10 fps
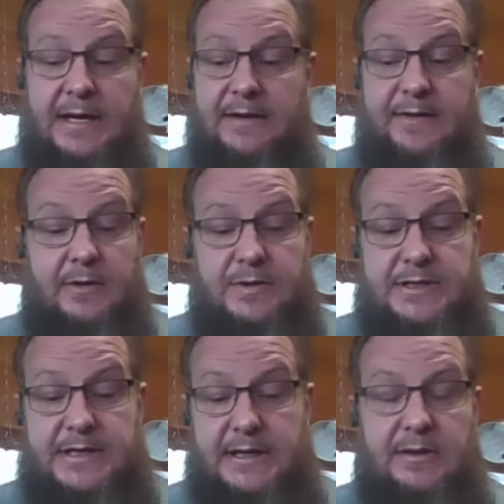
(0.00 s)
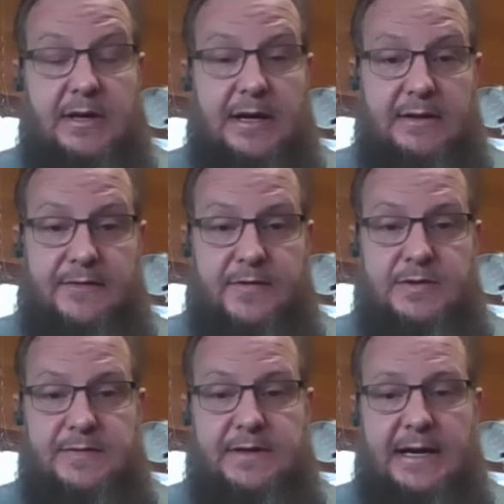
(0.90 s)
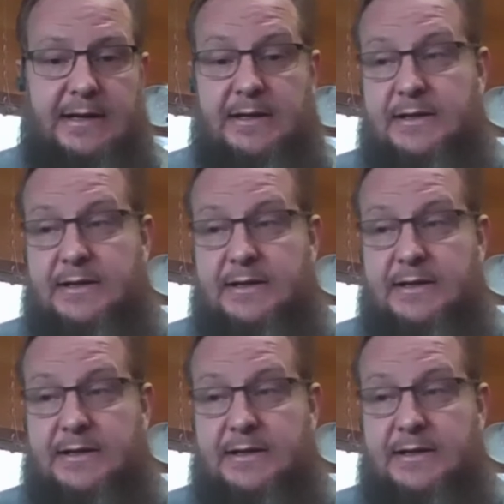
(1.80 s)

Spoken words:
And I think we're seeing a lot of the fruits of that.